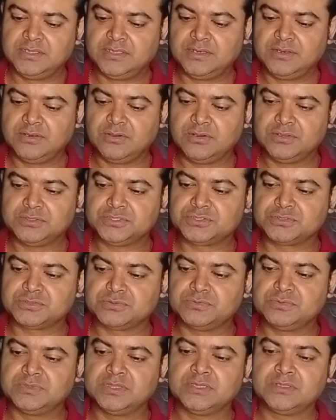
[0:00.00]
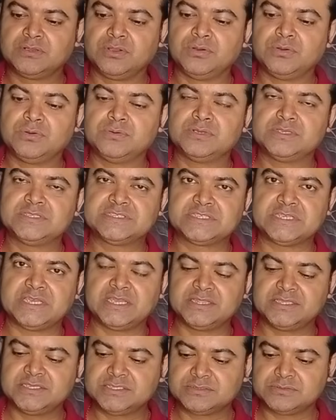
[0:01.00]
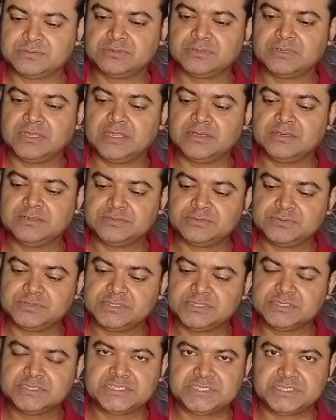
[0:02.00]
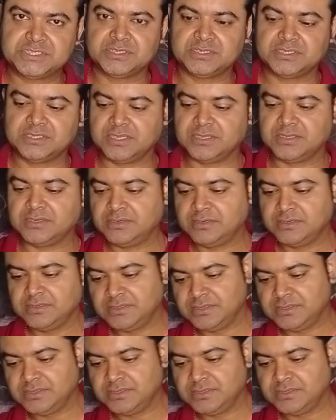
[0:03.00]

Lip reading: Notch will go inside this hole and it will stuck there